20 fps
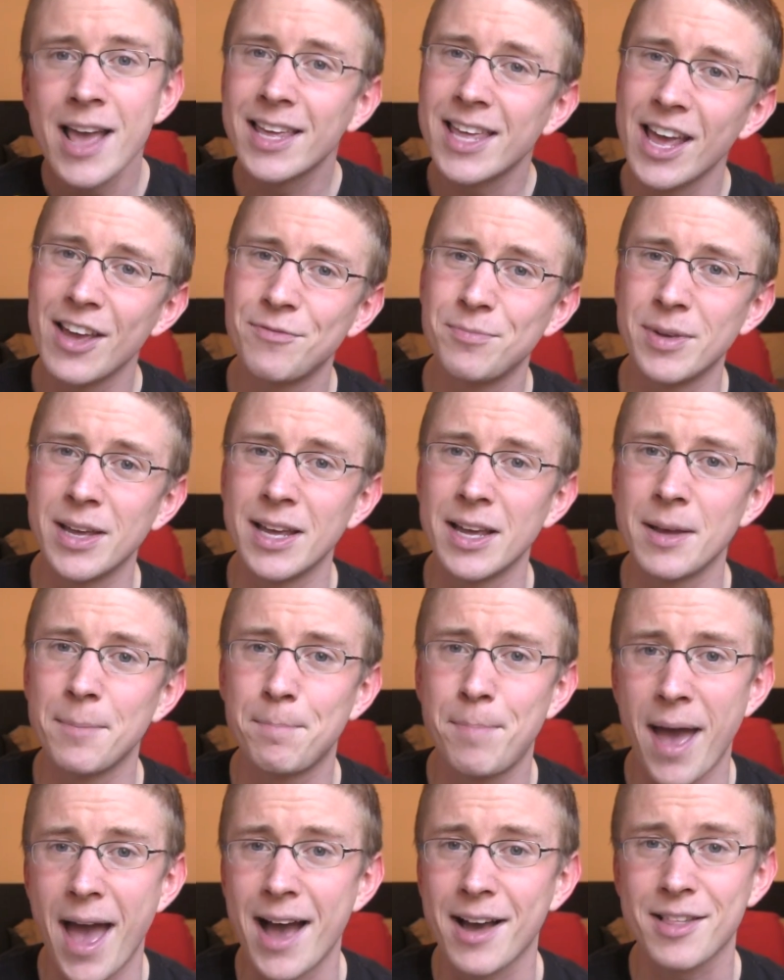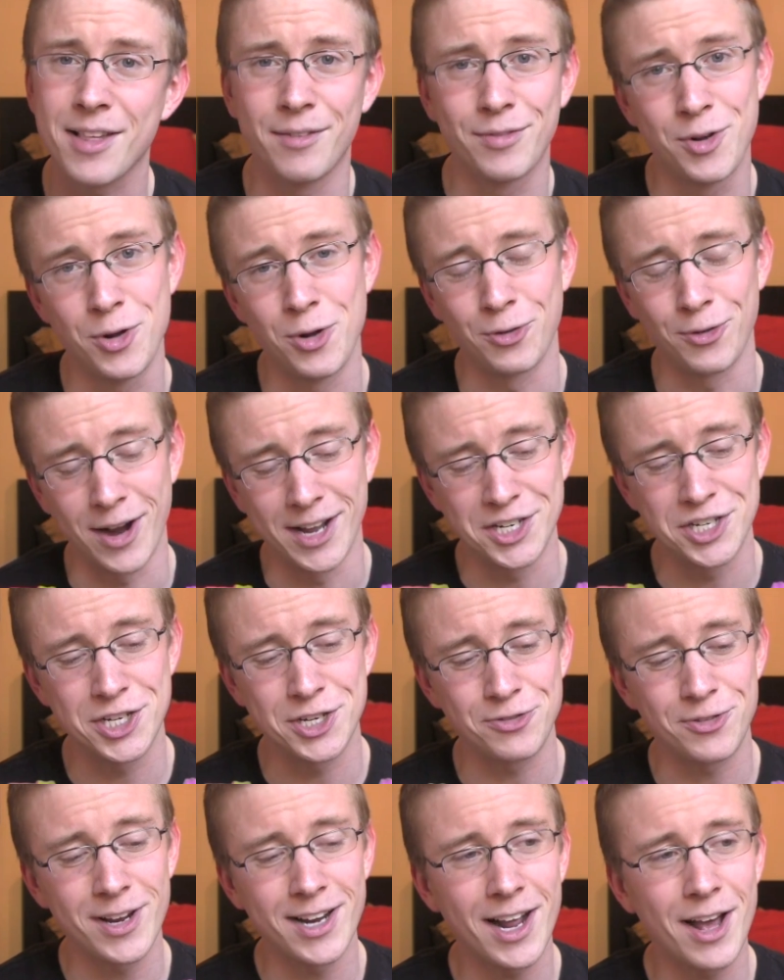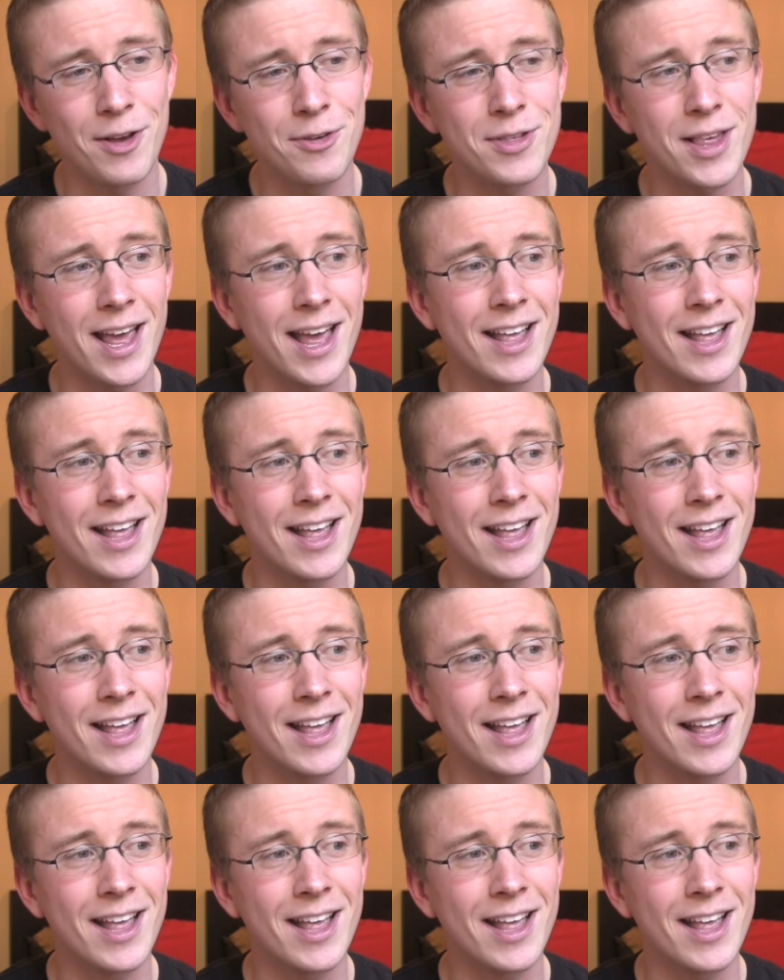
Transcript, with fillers: gave me bags of Cool Ranch Doritos.